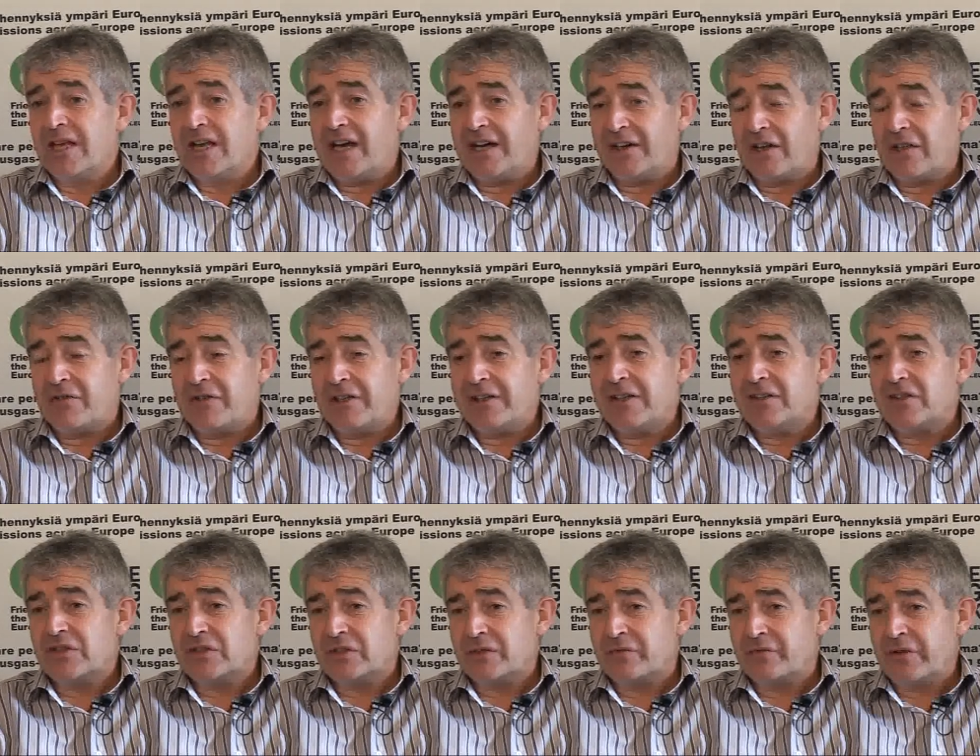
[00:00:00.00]
And I think
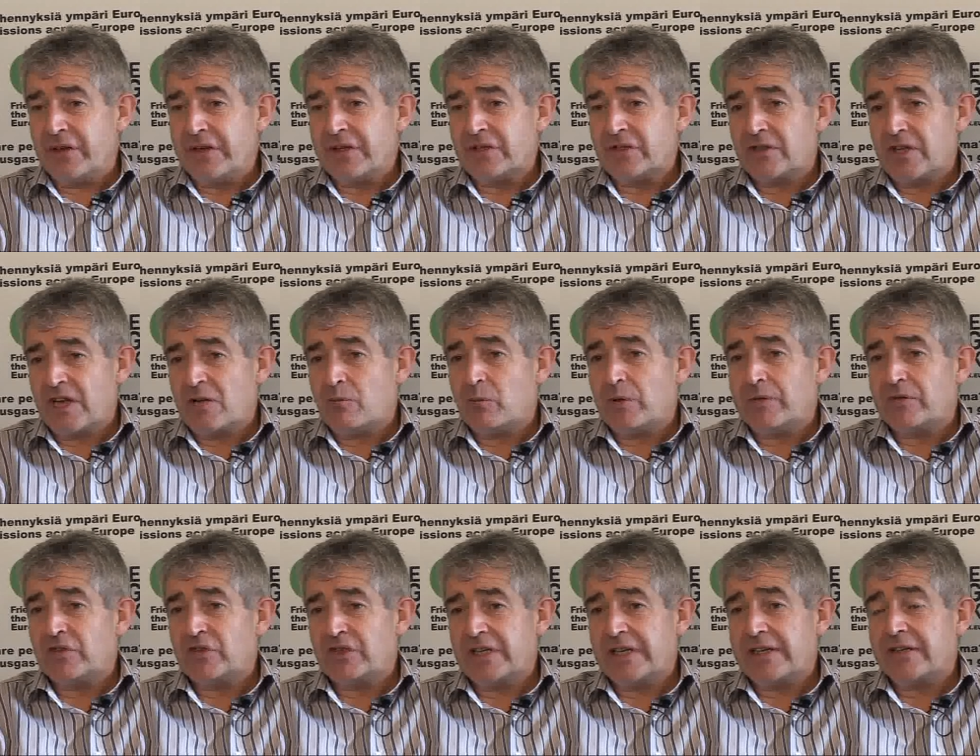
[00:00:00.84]
this is the first time
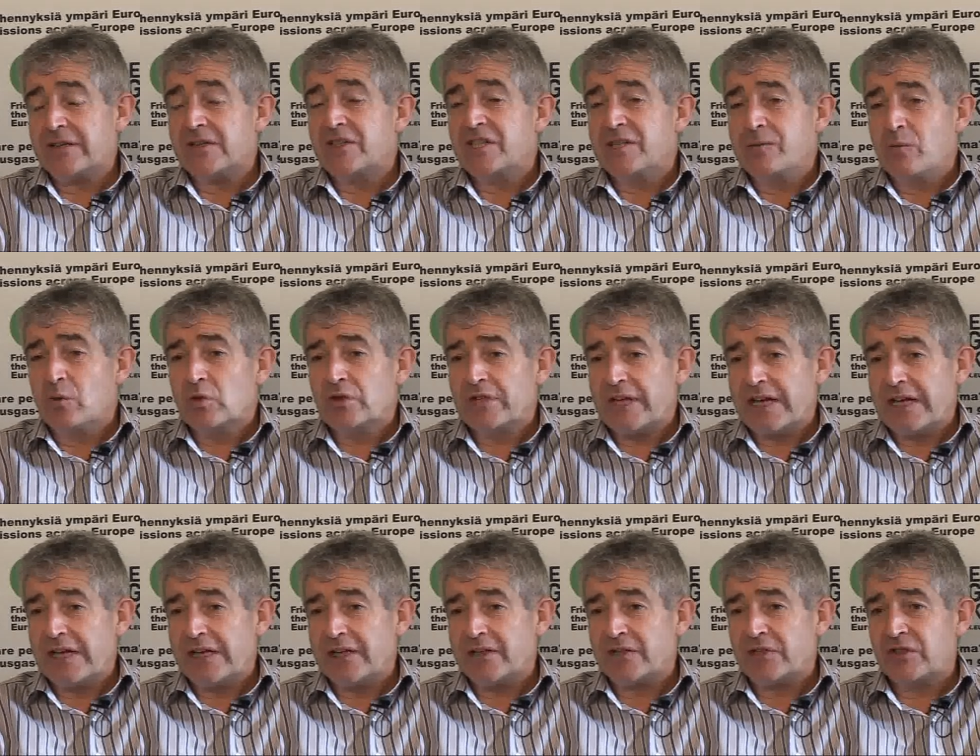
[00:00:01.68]
we've seen
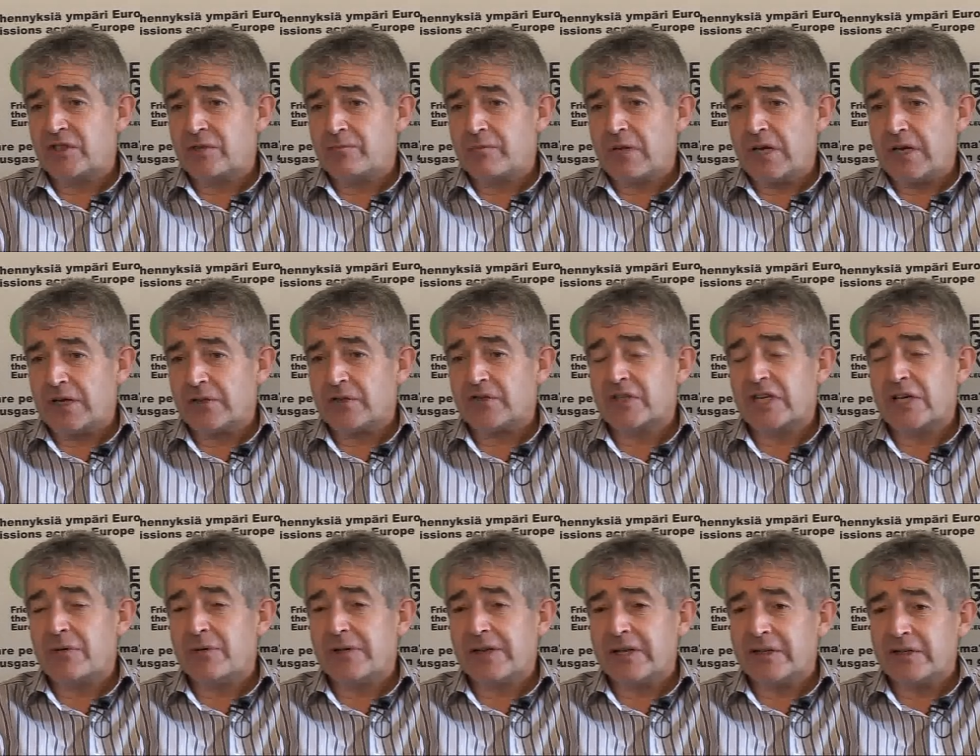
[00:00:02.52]
simultaneous demands
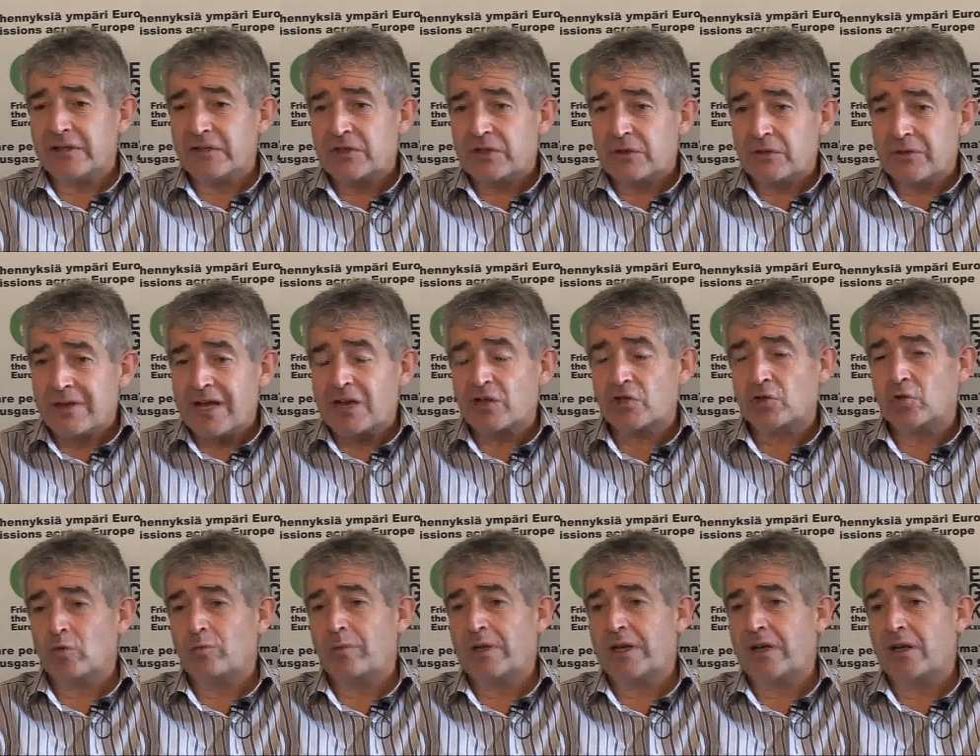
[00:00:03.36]
going into
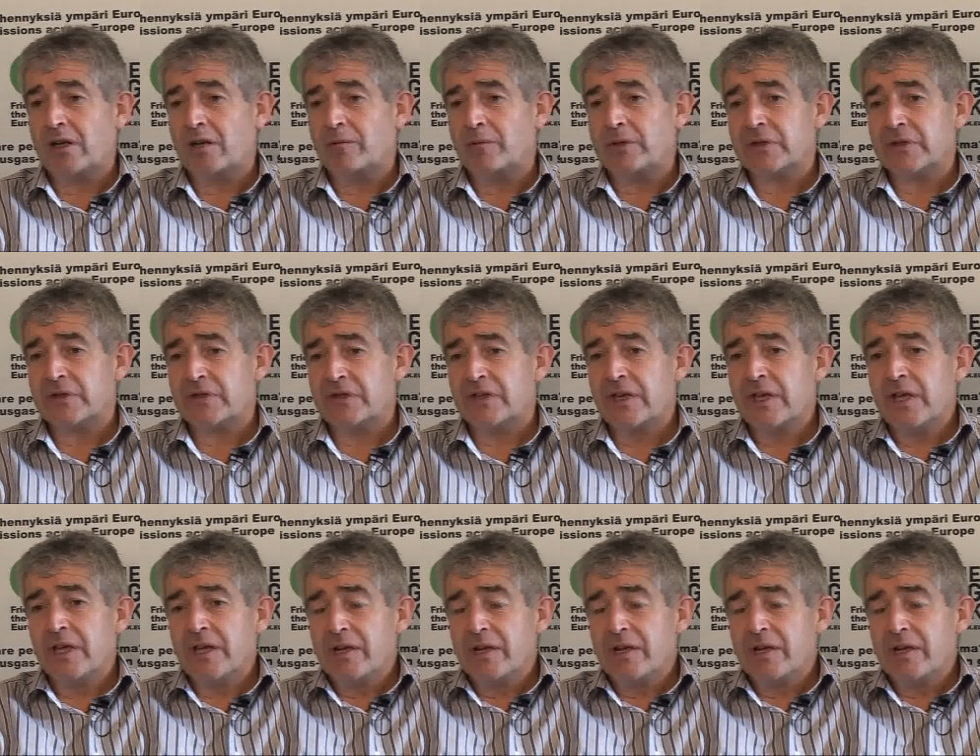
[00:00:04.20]
national parliaments